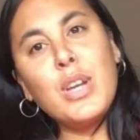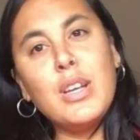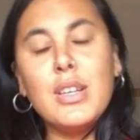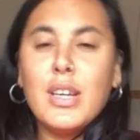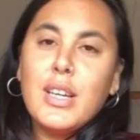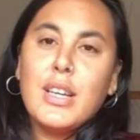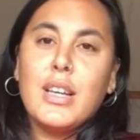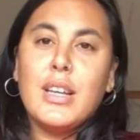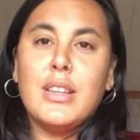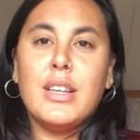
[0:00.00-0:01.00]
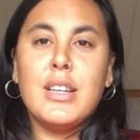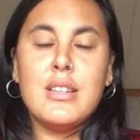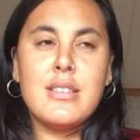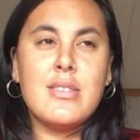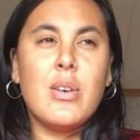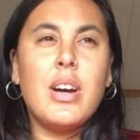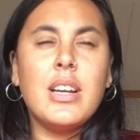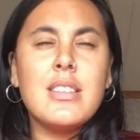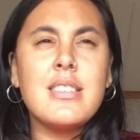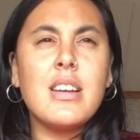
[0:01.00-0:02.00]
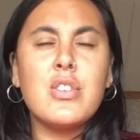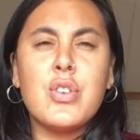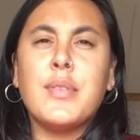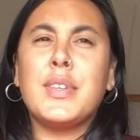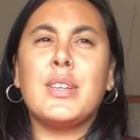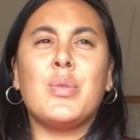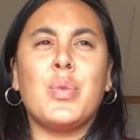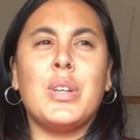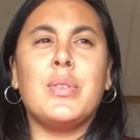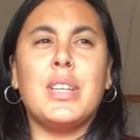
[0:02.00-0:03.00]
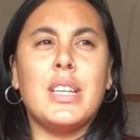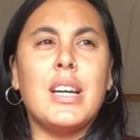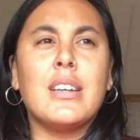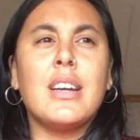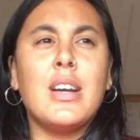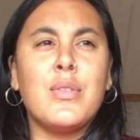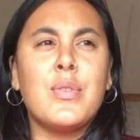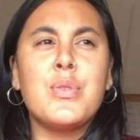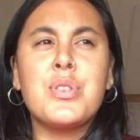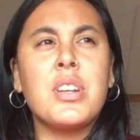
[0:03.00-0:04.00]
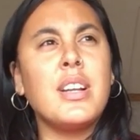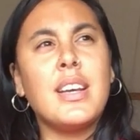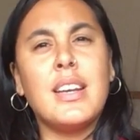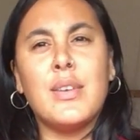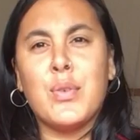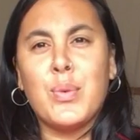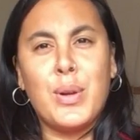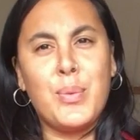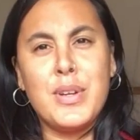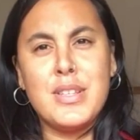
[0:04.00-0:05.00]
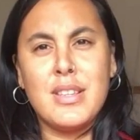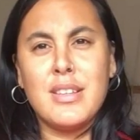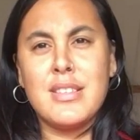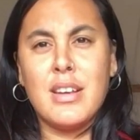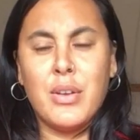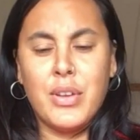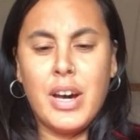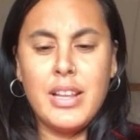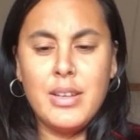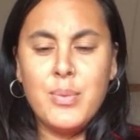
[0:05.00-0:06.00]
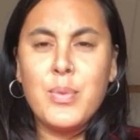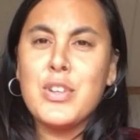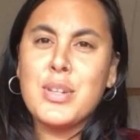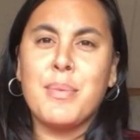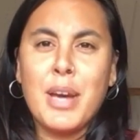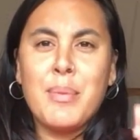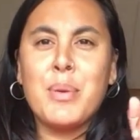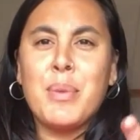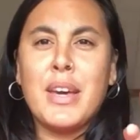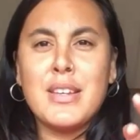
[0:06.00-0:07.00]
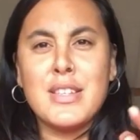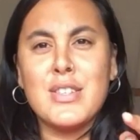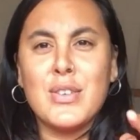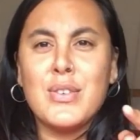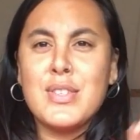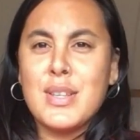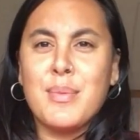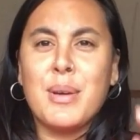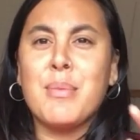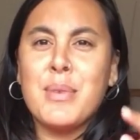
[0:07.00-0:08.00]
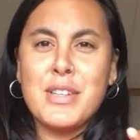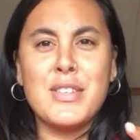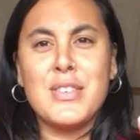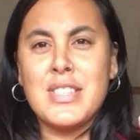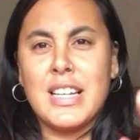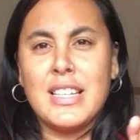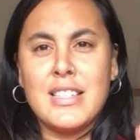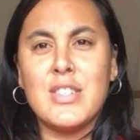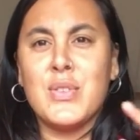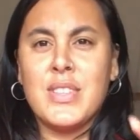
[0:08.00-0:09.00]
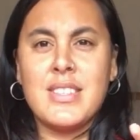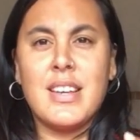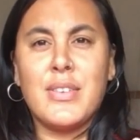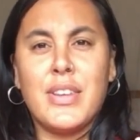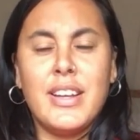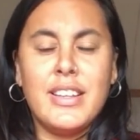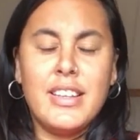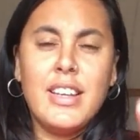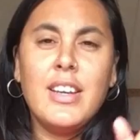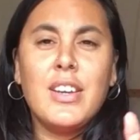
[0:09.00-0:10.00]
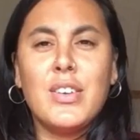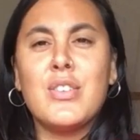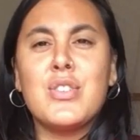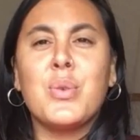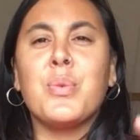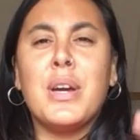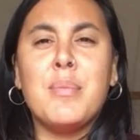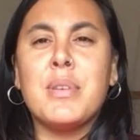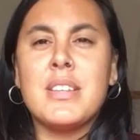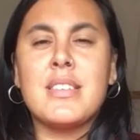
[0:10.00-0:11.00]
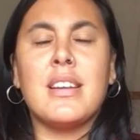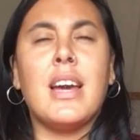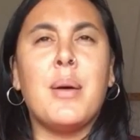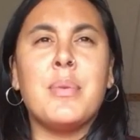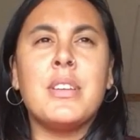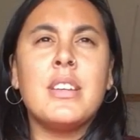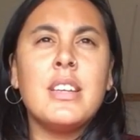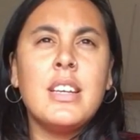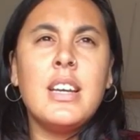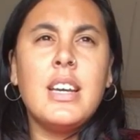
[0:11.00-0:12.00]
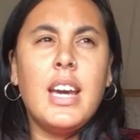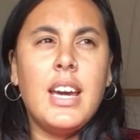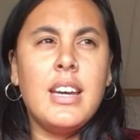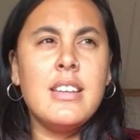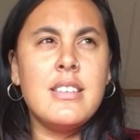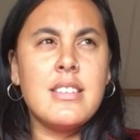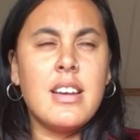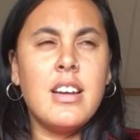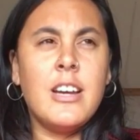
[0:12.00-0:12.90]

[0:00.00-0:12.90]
And yeah, and then so I started traveling really, really young. Unfortunately, I never really went to the South Island, which I'm coming back to do. So I'm coming back to New Zealand to do the South Island. Not sure when, but it's going to happen. And